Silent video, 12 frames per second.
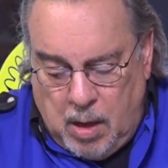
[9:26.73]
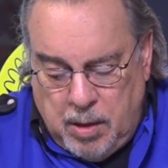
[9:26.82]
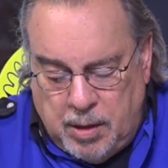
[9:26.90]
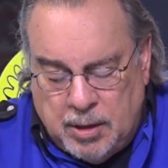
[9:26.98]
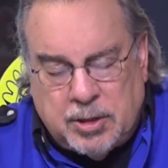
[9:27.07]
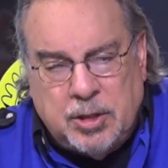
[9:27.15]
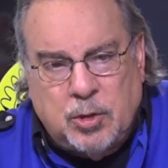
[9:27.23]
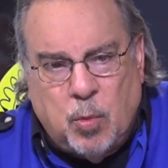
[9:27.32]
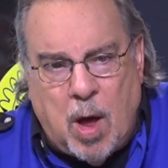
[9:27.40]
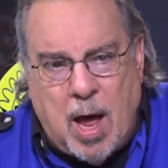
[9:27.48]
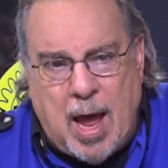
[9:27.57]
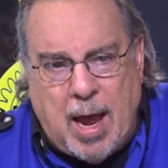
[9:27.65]
this is
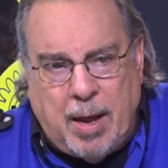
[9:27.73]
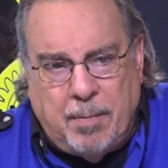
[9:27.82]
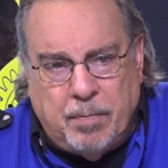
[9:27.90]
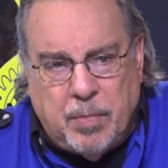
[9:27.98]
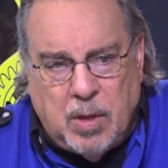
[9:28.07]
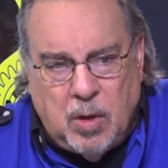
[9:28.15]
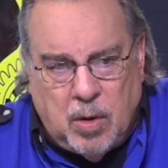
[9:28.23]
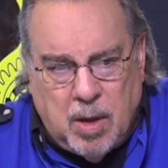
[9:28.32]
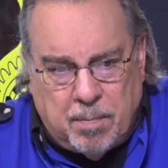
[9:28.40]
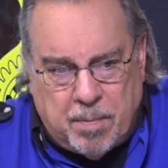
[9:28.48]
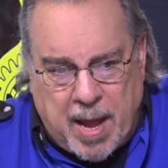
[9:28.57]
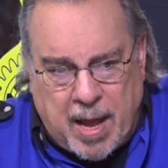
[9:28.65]
why you
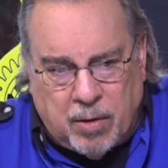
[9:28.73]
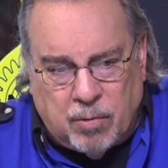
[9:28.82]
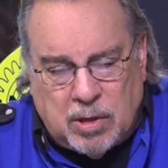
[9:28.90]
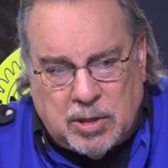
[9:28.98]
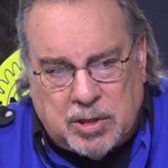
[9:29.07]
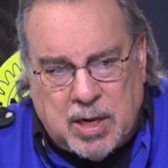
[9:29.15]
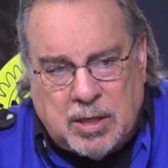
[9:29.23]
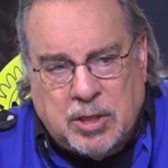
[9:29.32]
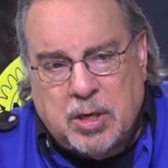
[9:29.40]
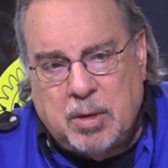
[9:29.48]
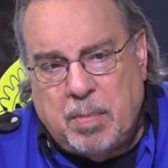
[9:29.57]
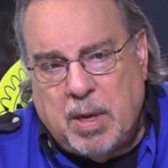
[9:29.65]
get batteries
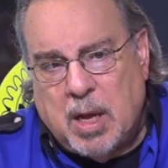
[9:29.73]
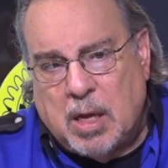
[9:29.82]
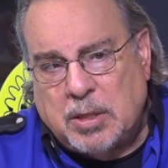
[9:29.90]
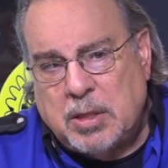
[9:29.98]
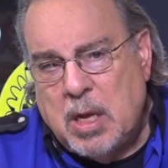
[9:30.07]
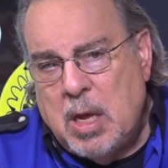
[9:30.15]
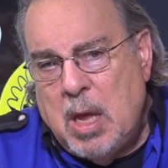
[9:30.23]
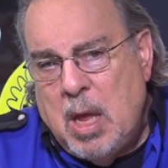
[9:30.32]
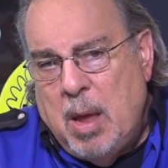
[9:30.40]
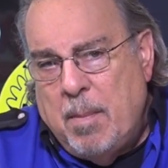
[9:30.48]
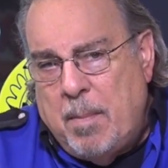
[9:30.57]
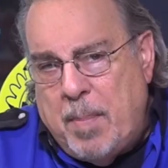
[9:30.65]
tested, because
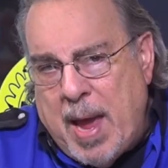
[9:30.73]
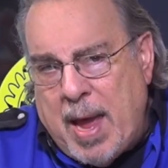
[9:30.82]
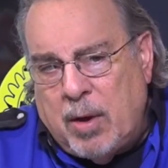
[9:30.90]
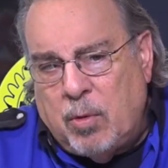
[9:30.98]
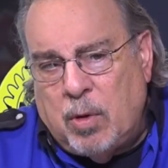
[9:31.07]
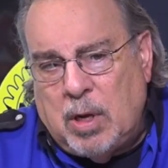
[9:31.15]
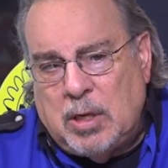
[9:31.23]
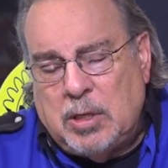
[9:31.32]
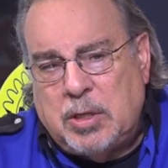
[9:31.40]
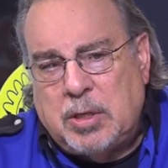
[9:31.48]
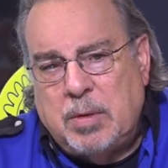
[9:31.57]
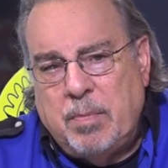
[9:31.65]

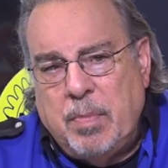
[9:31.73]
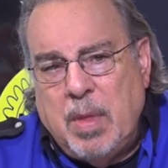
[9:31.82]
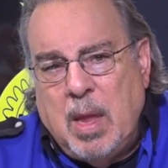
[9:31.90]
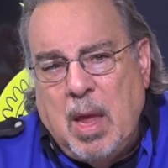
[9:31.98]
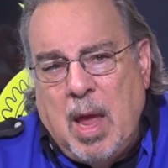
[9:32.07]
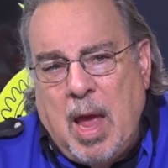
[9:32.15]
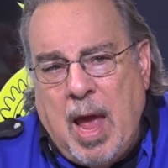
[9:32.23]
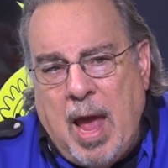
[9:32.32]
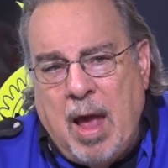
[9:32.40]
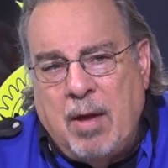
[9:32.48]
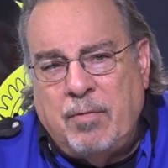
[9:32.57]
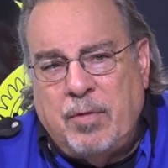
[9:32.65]
batteries
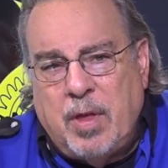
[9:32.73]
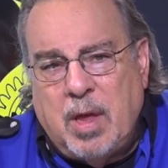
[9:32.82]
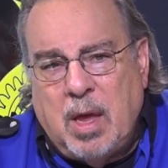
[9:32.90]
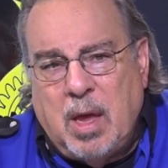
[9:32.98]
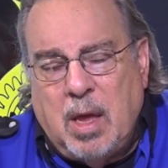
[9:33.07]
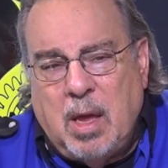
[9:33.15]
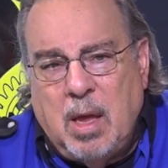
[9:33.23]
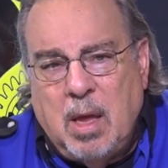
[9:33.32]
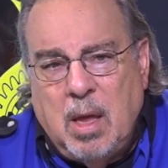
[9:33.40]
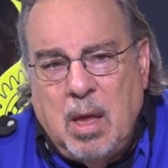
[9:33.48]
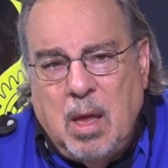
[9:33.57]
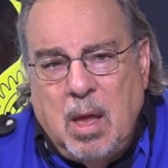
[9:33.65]
have the
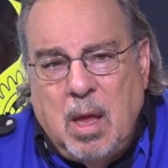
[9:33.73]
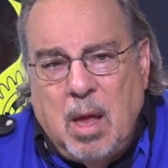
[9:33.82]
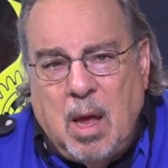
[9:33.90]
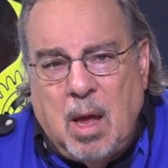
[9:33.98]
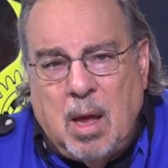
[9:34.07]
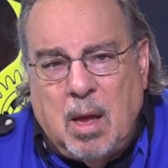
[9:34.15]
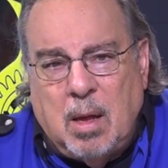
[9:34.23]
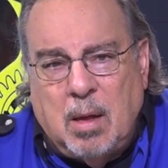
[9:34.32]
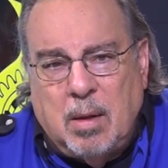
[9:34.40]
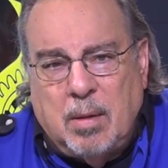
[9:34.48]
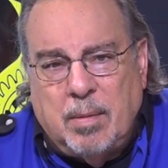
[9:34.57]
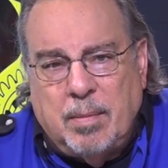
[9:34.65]

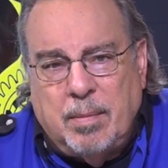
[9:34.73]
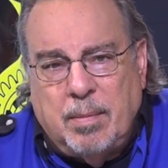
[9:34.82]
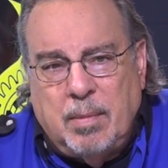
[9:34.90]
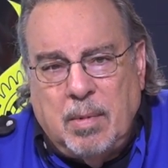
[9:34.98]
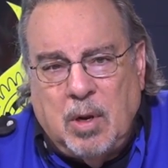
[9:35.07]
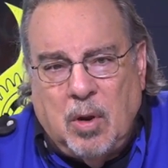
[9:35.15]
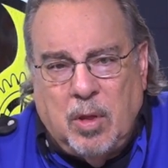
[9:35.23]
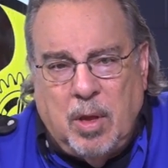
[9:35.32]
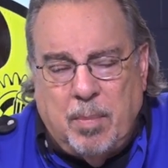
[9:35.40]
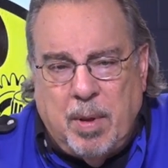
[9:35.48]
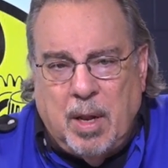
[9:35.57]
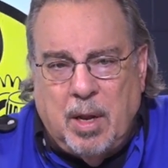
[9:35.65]
the
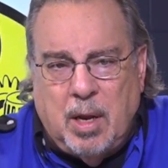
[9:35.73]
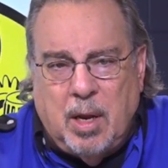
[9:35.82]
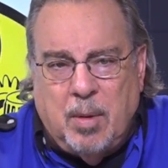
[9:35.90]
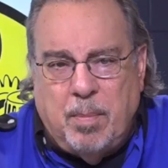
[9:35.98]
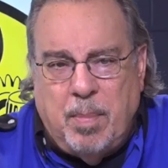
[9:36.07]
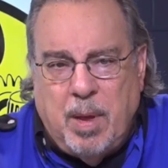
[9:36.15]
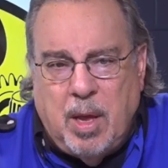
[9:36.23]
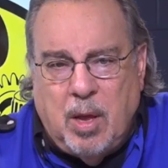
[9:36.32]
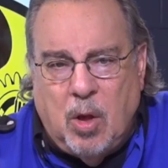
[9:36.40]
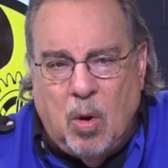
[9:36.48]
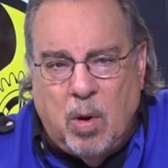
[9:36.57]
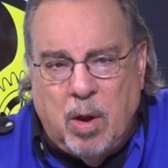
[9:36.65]
ability to be
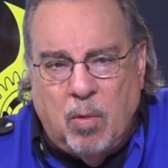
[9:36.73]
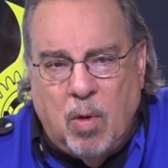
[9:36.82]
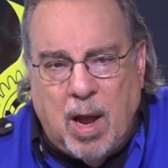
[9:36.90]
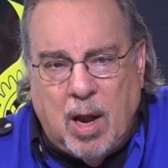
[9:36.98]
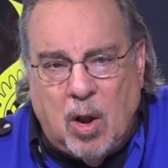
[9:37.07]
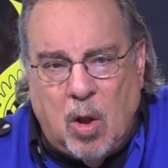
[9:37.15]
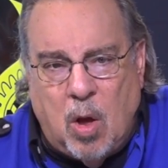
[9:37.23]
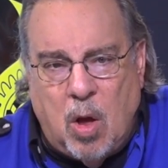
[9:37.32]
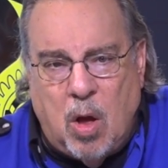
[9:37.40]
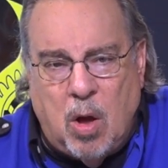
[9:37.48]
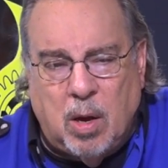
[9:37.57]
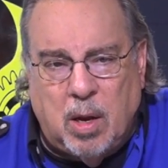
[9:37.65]
going right
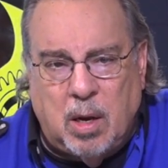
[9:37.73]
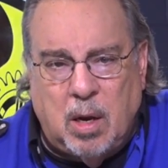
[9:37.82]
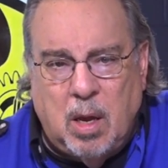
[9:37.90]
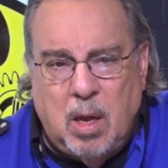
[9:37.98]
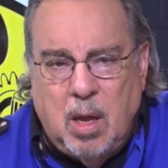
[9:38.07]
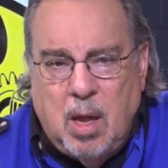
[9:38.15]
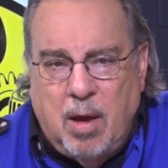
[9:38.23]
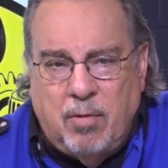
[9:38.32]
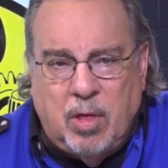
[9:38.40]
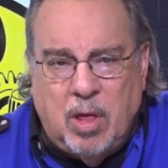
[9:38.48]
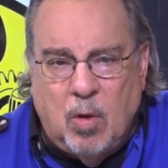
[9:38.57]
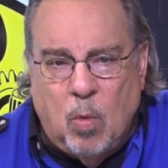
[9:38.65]
along and
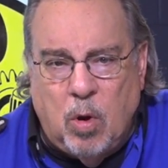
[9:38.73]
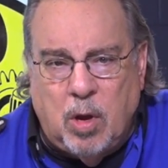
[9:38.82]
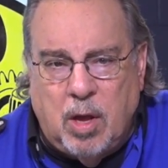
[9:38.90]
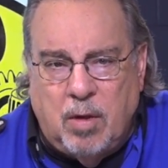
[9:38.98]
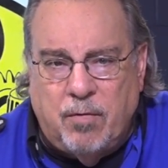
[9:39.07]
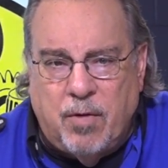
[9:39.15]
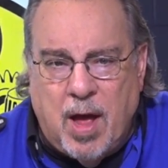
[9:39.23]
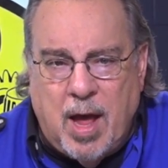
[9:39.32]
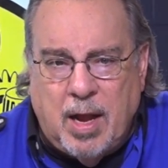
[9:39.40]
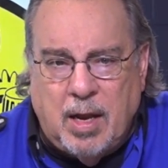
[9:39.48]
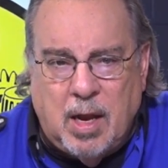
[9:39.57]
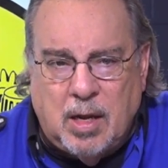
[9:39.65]
everything working
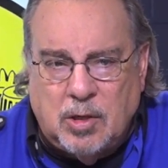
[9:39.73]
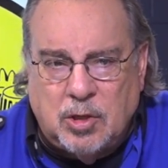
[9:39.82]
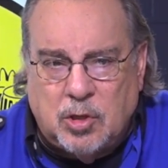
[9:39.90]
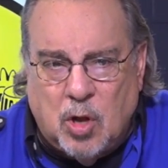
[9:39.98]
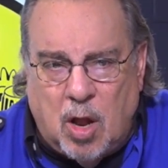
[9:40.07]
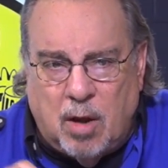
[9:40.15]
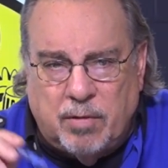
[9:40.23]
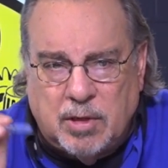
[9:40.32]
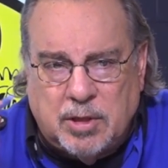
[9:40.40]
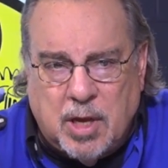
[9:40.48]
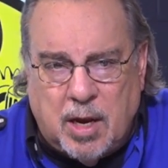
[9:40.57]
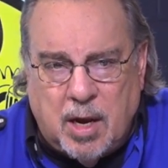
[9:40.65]
fine, and just all of a
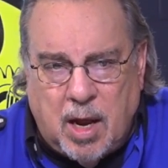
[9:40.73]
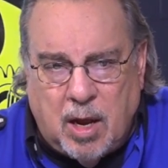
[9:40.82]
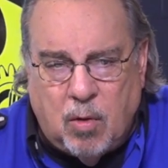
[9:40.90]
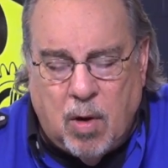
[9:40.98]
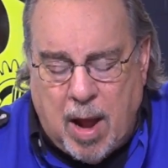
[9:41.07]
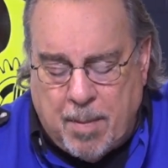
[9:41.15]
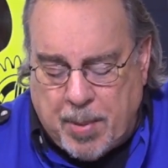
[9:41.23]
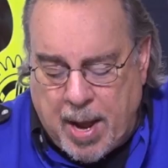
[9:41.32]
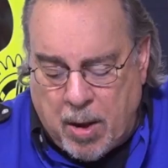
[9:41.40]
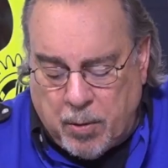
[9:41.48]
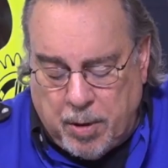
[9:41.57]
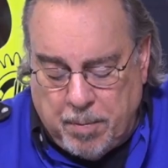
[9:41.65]
sudden they crap
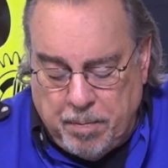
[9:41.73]
out.